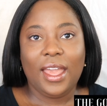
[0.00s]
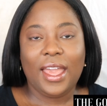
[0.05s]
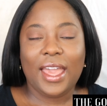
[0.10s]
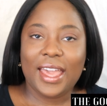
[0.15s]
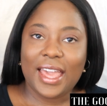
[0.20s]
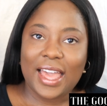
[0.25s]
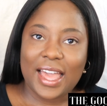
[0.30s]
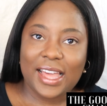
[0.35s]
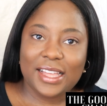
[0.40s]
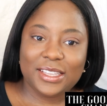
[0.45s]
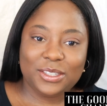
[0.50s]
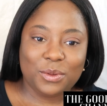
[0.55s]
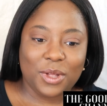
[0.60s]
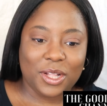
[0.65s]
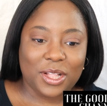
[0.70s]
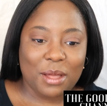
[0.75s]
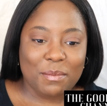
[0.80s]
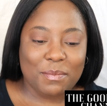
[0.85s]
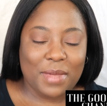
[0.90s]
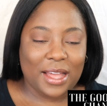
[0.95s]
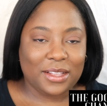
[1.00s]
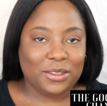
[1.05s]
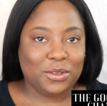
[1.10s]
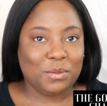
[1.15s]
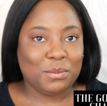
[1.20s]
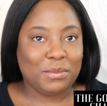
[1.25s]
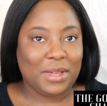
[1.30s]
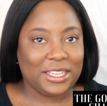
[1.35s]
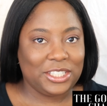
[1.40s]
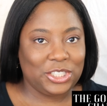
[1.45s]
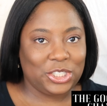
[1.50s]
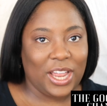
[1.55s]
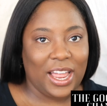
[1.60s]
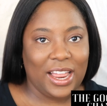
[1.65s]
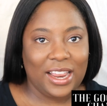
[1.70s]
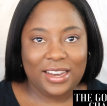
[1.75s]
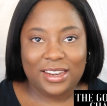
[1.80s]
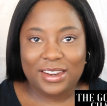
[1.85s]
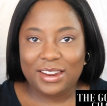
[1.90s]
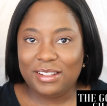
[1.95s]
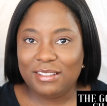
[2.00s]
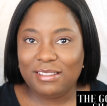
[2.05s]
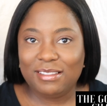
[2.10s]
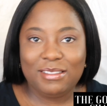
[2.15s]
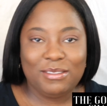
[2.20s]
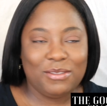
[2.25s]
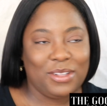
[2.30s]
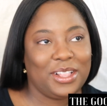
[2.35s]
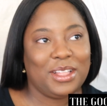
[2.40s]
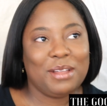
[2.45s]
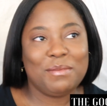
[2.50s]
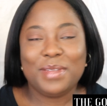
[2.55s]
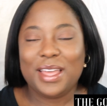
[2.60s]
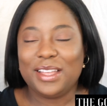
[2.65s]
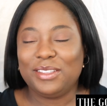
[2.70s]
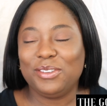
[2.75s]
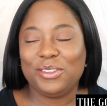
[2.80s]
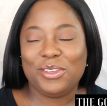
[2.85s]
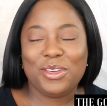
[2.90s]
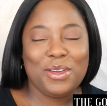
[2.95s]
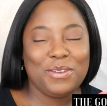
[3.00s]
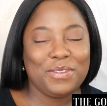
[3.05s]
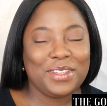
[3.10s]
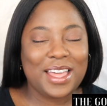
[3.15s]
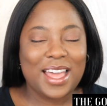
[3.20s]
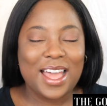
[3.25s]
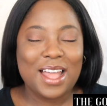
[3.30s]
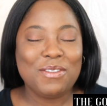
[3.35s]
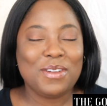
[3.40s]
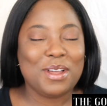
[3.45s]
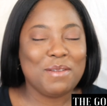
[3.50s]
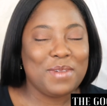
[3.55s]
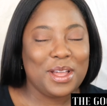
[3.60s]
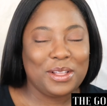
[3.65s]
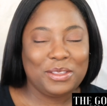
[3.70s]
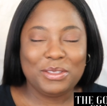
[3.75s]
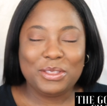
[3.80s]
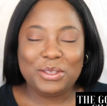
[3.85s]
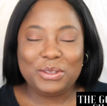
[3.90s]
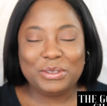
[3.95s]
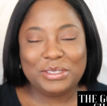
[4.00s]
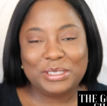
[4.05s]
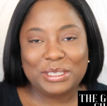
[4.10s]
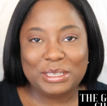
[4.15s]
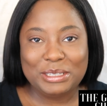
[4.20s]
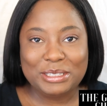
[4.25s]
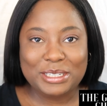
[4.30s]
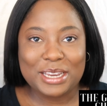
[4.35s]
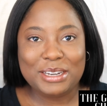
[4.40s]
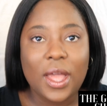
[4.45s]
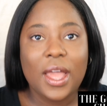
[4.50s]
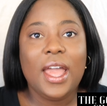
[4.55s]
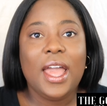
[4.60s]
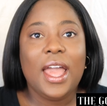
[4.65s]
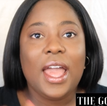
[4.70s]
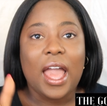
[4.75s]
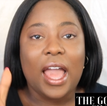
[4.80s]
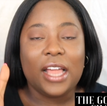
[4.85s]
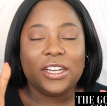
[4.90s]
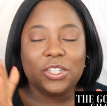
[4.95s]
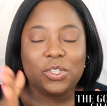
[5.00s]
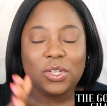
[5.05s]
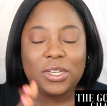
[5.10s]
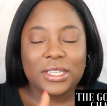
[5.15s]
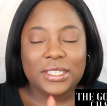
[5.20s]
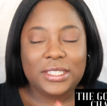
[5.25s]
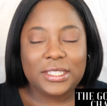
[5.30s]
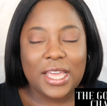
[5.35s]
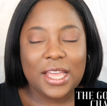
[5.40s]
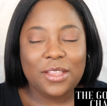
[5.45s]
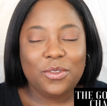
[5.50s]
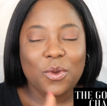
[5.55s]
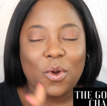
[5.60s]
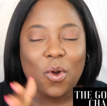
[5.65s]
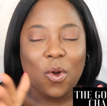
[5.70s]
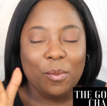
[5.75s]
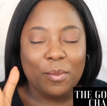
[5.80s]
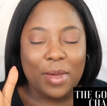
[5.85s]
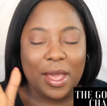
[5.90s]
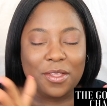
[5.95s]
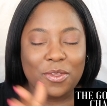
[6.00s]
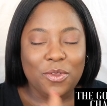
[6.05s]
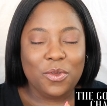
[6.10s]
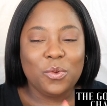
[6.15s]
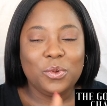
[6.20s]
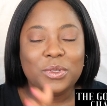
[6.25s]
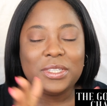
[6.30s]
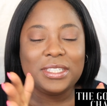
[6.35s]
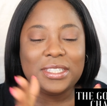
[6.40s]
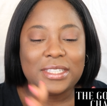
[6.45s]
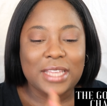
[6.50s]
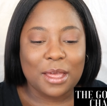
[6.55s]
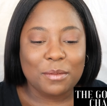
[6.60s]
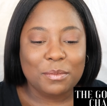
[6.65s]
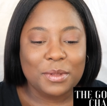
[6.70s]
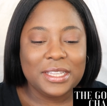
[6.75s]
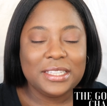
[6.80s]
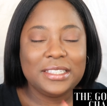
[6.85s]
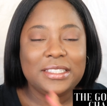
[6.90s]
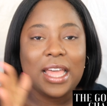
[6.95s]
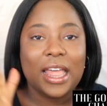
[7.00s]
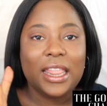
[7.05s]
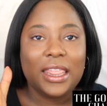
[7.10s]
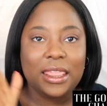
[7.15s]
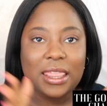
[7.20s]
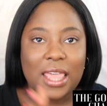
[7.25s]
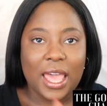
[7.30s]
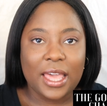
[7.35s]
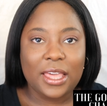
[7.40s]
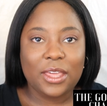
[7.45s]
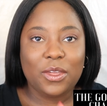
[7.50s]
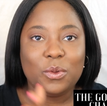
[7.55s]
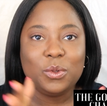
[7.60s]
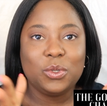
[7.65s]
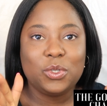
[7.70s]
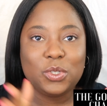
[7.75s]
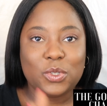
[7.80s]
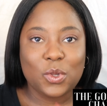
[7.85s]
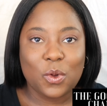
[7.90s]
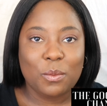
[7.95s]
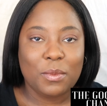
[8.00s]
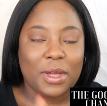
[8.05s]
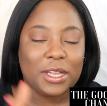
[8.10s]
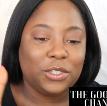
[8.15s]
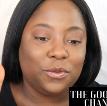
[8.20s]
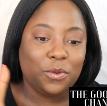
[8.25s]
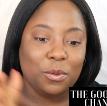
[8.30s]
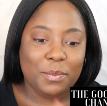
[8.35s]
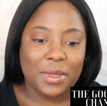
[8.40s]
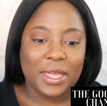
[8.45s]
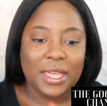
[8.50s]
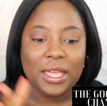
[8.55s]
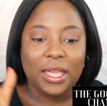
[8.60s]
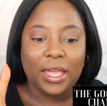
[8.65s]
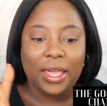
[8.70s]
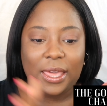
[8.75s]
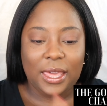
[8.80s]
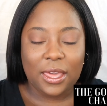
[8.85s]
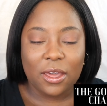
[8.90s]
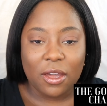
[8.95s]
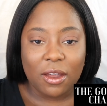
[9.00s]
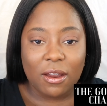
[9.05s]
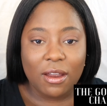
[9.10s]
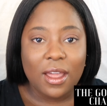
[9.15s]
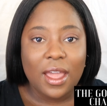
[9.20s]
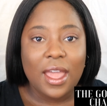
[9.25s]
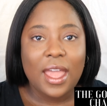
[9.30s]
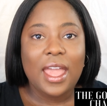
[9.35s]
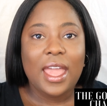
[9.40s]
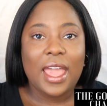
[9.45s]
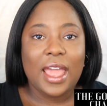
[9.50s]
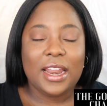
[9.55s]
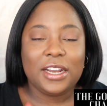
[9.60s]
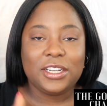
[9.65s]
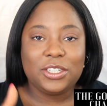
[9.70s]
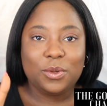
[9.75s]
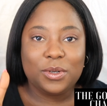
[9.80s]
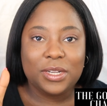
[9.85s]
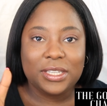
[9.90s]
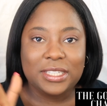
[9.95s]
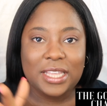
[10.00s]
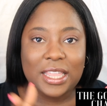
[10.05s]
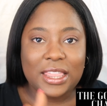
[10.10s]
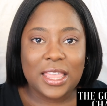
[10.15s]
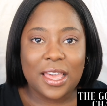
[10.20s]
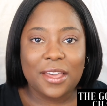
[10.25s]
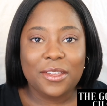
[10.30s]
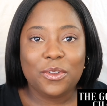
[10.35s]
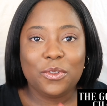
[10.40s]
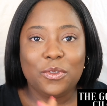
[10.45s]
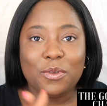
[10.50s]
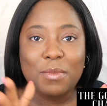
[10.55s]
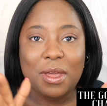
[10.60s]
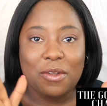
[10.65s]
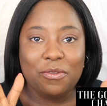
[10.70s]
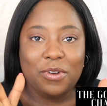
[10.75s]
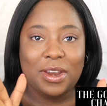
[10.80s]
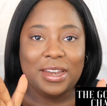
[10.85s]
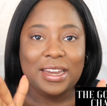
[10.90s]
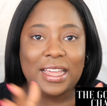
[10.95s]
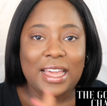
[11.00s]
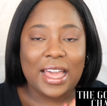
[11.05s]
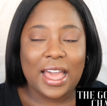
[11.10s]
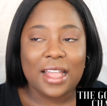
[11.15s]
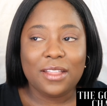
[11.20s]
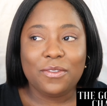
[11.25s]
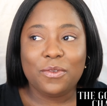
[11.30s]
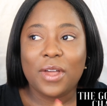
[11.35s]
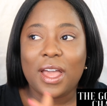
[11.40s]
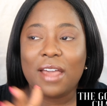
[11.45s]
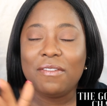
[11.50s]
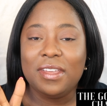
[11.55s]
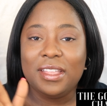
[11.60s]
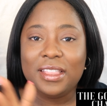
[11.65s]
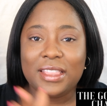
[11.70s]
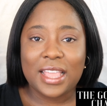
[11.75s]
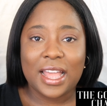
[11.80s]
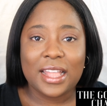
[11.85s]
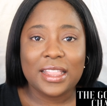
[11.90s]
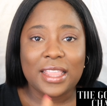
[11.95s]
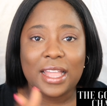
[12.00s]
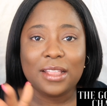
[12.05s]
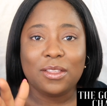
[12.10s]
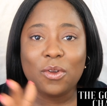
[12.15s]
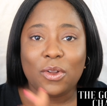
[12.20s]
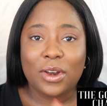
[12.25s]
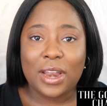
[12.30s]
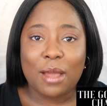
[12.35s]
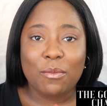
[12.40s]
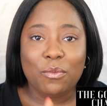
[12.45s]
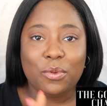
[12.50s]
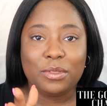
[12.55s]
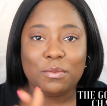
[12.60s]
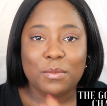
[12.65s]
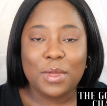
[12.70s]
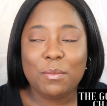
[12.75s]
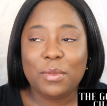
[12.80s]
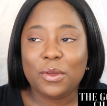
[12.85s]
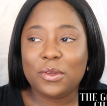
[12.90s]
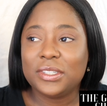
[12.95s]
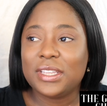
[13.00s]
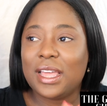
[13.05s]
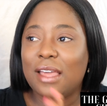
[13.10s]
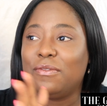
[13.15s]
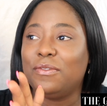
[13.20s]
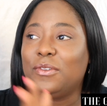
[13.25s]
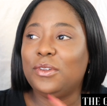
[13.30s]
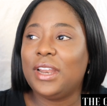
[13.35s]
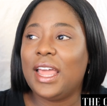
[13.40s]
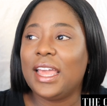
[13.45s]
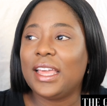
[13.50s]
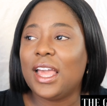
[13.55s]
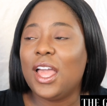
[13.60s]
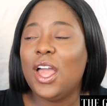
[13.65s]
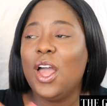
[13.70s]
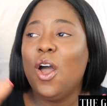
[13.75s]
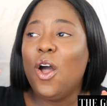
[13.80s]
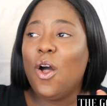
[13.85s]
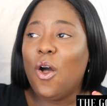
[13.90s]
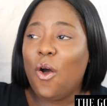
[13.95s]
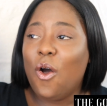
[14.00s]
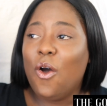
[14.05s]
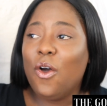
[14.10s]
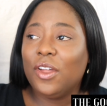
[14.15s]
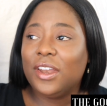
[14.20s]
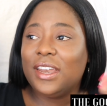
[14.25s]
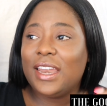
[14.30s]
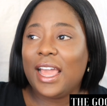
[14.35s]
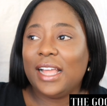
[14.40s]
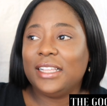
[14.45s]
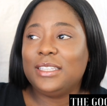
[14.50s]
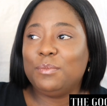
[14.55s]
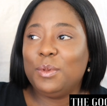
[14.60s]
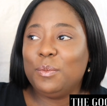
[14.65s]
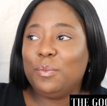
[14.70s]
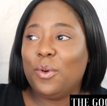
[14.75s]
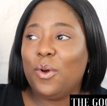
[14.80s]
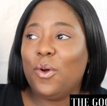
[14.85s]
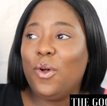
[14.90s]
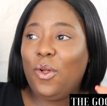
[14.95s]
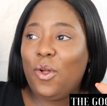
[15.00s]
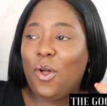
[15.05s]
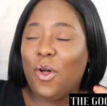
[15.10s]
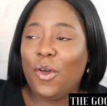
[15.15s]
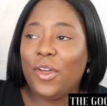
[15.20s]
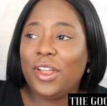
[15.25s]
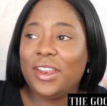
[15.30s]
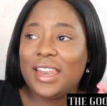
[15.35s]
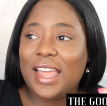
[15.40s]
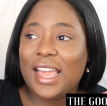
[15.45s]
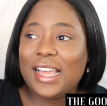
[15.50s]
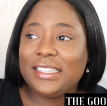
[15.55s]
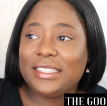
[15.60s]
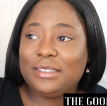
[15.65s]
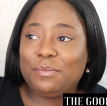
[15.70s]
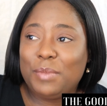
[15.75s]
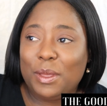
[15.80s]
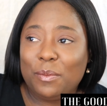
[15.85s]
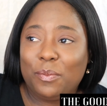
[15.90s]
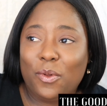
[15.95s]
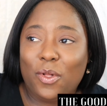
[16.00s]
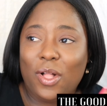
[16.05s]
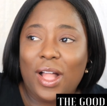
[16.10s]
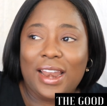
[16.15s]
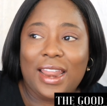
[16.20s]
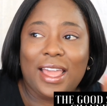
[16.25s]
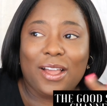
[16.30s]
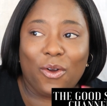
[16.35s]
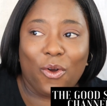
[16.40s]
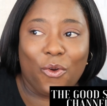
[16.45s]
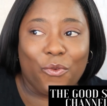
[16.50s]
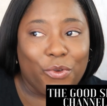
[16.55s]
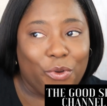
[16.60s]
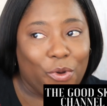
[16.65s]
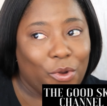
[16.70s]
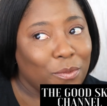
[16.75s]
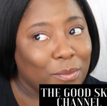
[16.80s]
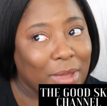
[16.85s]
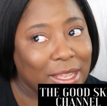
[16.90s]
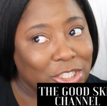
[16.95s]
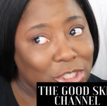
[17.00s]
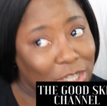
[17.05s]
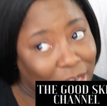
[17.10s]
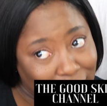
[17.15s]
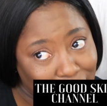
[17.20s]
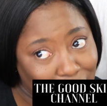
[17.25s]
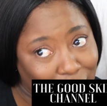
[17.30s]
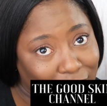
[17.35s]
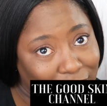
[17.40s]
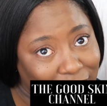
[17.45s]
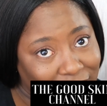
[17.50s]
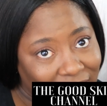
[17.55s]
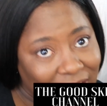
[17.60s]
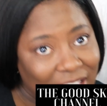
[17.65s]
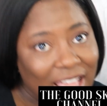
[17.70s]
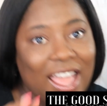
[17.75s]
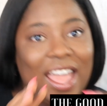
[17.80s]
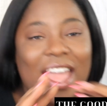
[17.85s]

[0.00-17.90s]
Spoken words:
Hey guys, welcome back to my channel. Welcome back to Curve Cut. Welcome back to the Good Skin Channel. I just want to say to all my new savvies, thank you so much for being here. And I just want to say thank you to my friend Kat for having done that collab with me, because I feel like all her nice people are like over on my channel.